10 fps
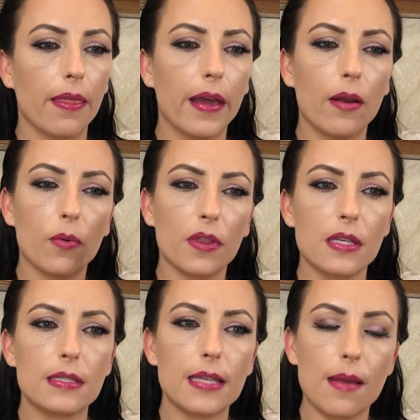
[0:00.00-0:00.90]
that were
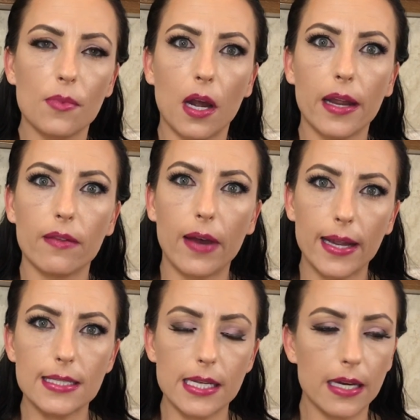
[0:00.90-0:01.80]
the same kind of
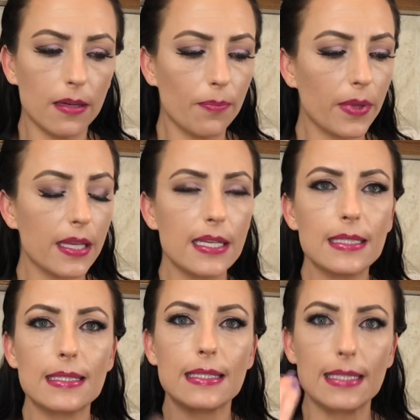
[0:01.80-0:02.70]
idea, but they
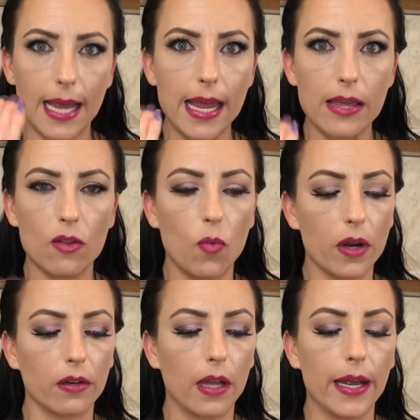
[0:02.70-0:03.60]
didn't stay in the
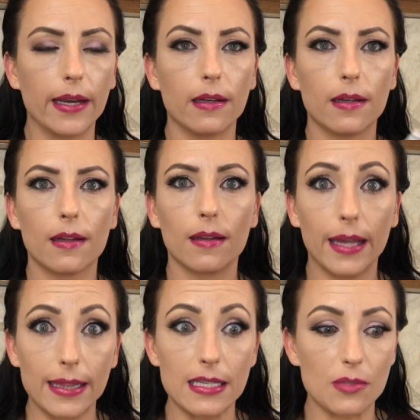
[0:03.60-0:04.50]
waterline
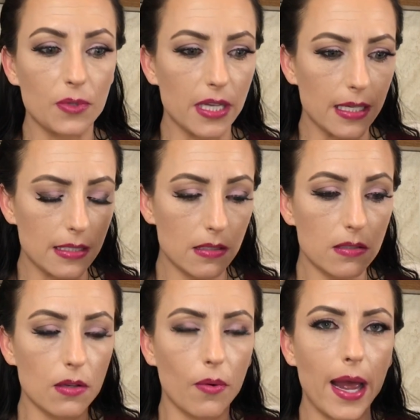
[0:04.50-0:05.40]
like this one
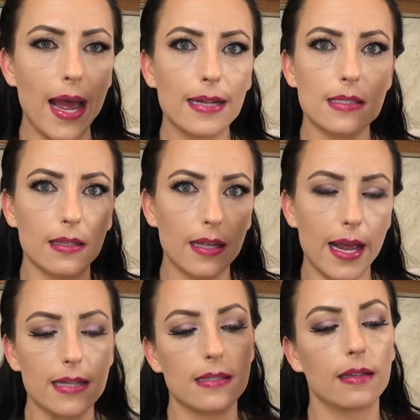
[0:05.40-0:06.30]
does. So excellent,
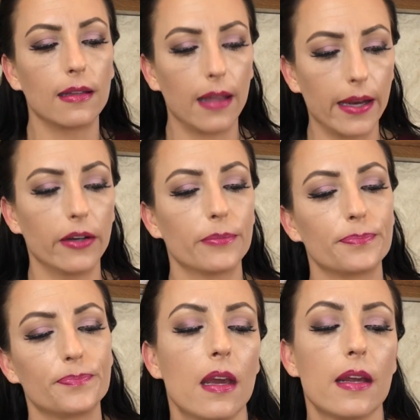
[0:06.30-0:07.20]
excellent liner.
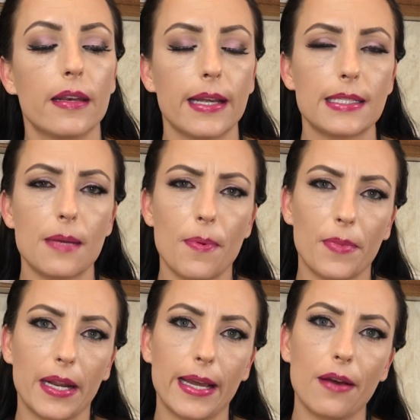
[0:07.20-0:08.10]
Next up,
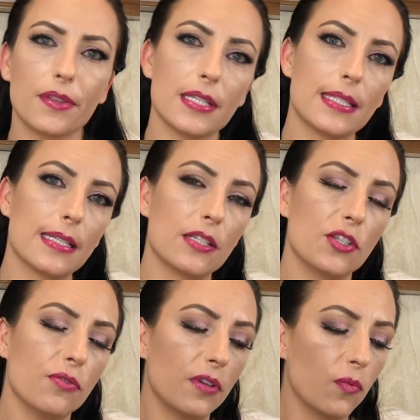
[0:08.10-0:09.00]
I'm gonna count this as a
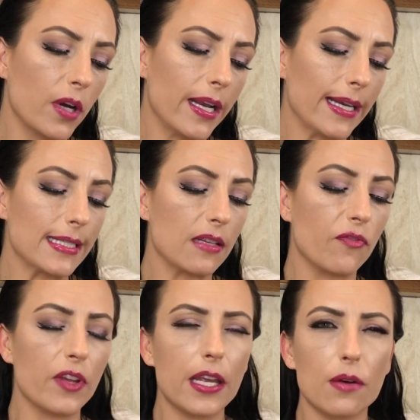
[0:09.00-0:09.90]
2-in-1. I did a
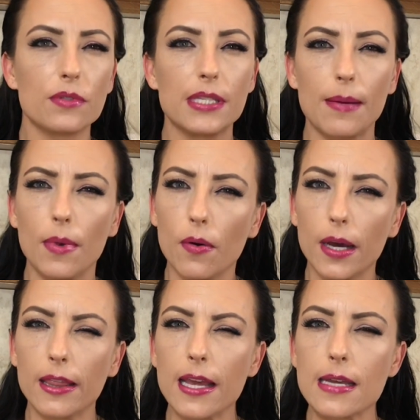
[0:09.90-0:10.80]
video demo
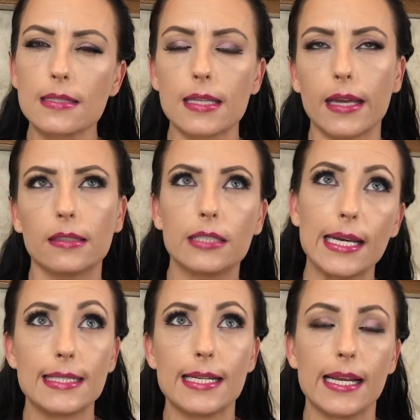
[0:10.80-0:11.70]
on these, like
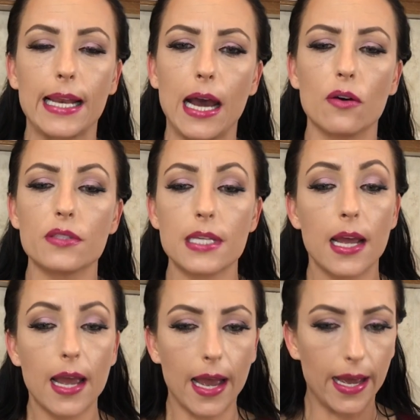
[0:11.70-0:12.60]
testing it out,
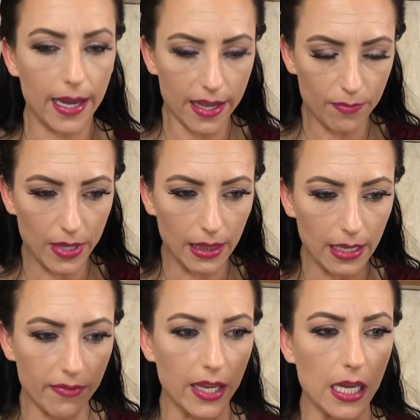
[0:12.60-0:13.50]
and I have been
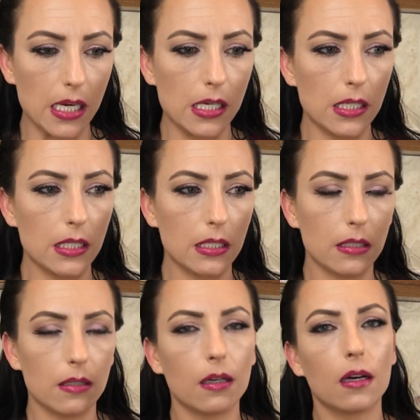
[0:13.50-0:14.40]
living,
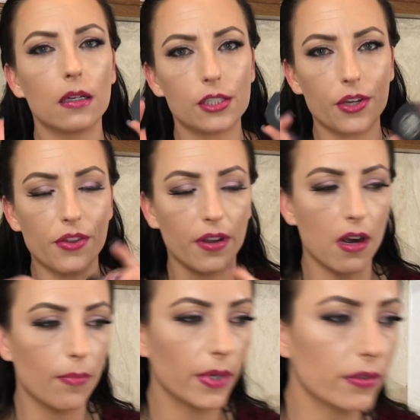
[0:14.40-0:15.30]
I'll show you the
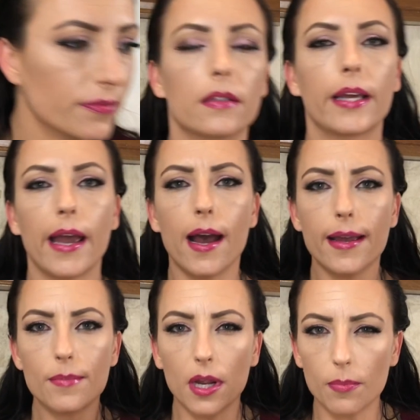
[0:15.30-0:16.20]
combo. Okay,
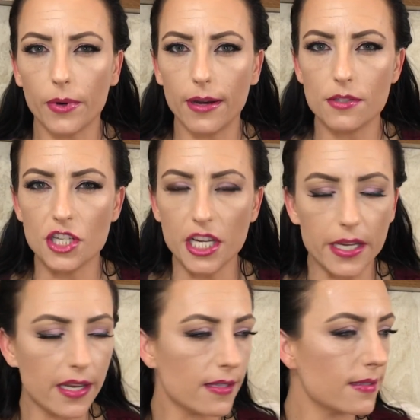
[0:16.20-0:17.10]
I am not a brow
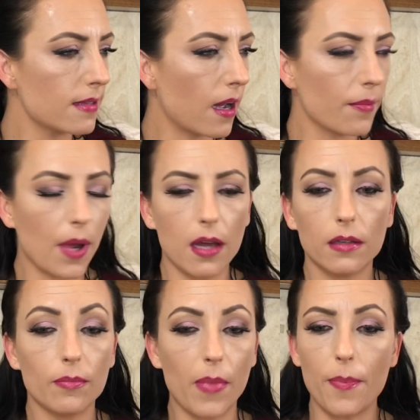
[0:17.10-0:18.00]
genius. I'm
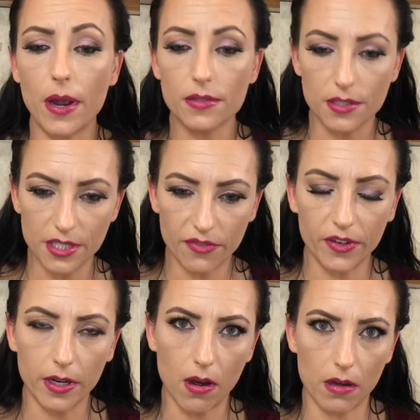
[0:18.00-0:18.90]
not, my brows are
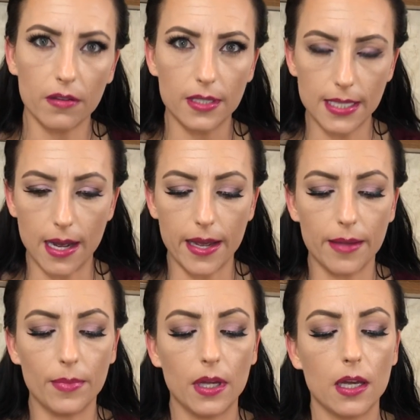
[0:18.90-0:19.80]
different all the
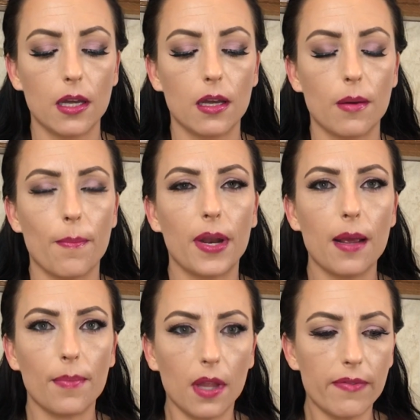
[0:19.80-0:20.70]
time, but
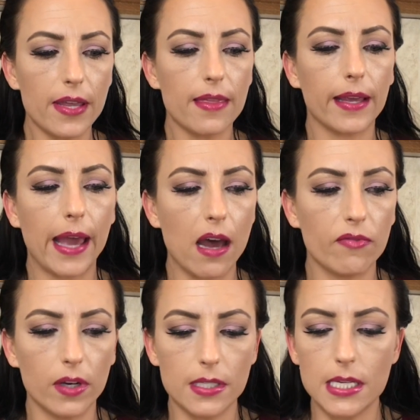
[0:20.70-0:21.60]
I'm loving the
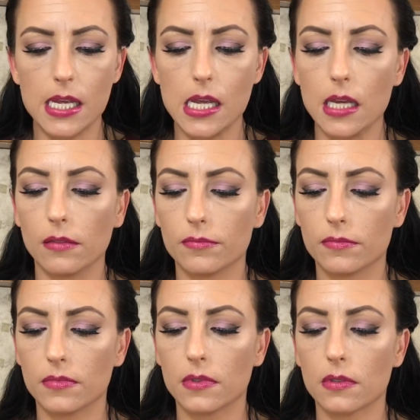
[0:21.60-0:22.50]
Kat Von D
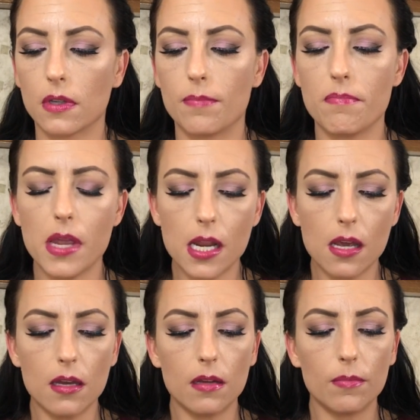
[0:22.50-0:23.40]

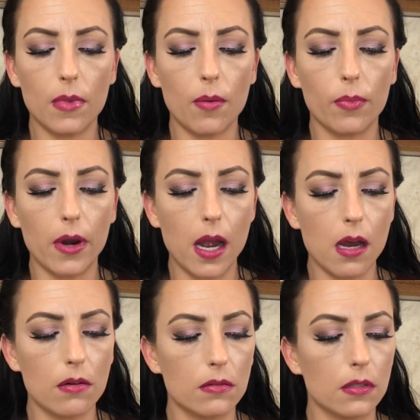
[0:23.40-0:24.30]
medium
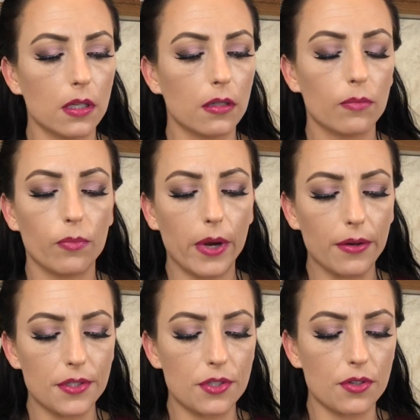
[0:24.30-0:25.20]
brown
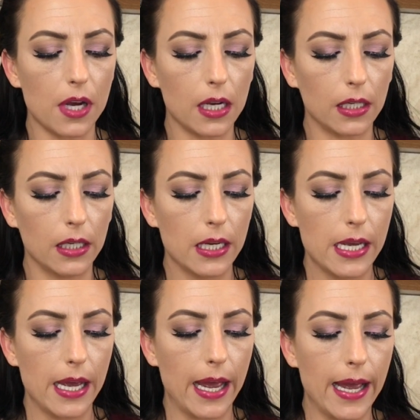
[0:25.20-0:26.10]
brow struck
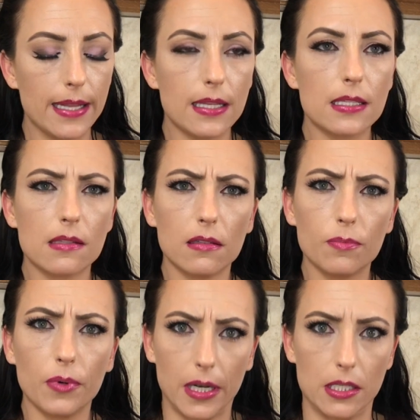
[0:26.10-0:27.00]
and this little
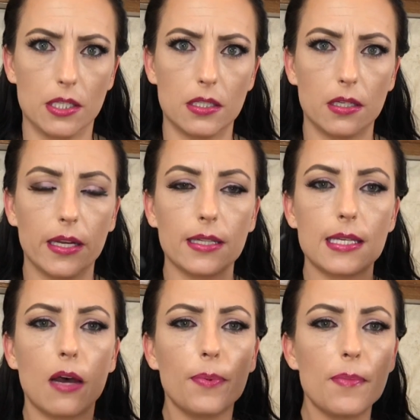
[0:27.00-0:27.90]
brush, and
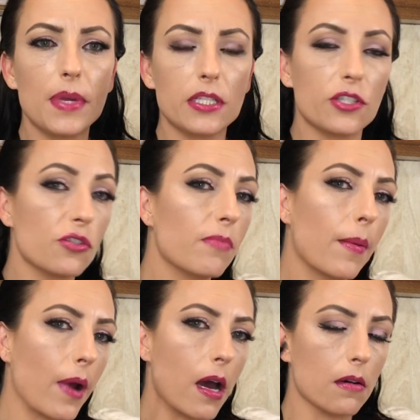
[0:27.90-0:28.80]
it's helping me to do
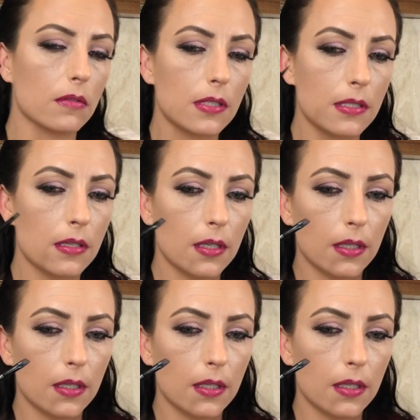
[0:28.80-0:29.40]
my brows.